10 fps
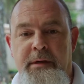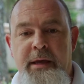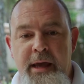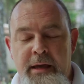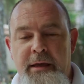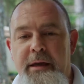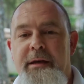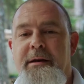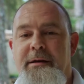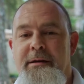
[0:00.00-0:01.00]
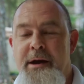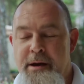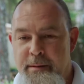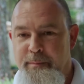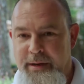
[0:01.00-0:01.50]
can get
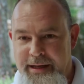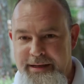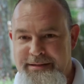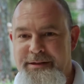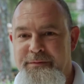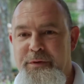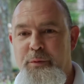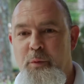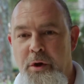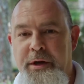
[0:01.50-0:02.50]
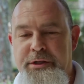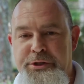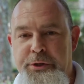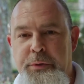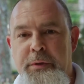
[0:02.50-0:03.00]
complex if you want it
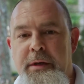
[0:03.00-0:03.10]
to.